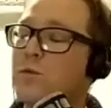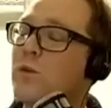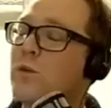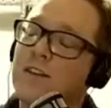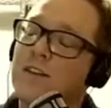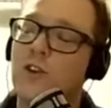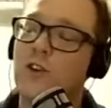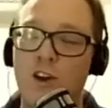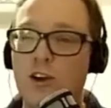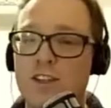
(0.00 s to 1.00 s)
well, during
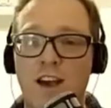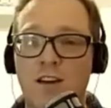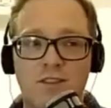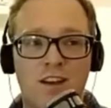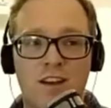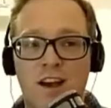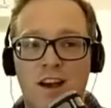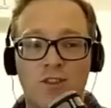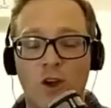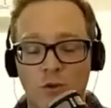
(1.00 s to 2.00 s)
lockdown,
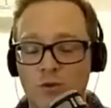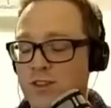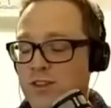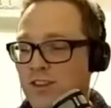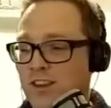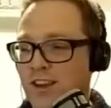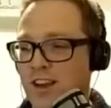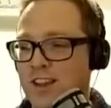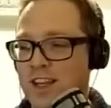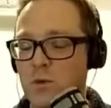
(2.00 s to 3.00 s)
I don't.
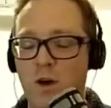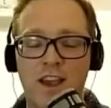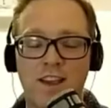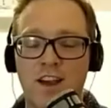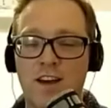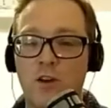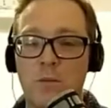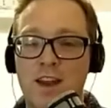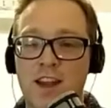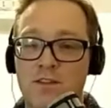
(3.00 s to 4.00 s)
Uh, that's why I've not
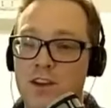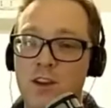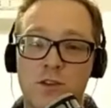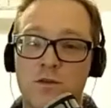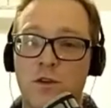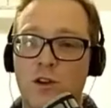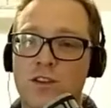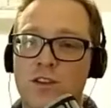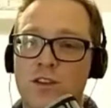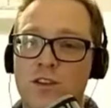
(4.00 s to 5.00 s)
made any videos for a long time.